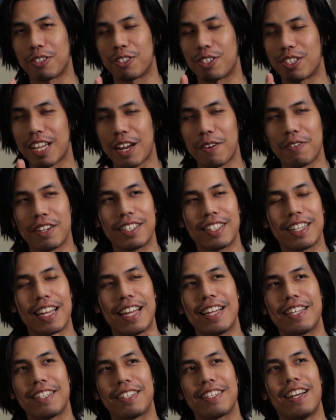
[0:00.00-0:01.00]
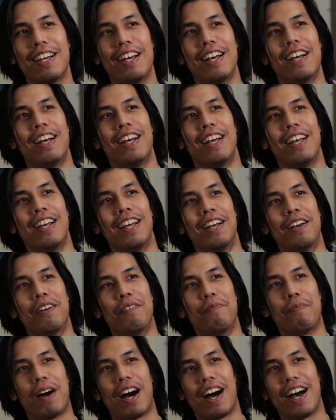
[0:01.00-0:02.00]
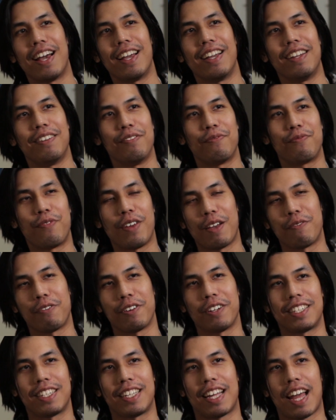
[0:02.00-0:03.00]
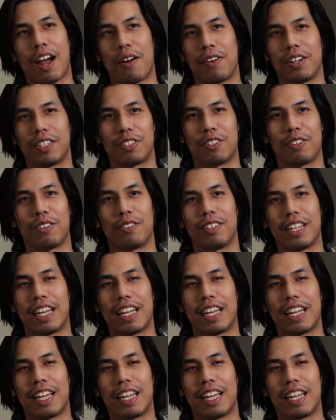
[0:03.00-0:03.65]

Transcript: Steris is my favorite character.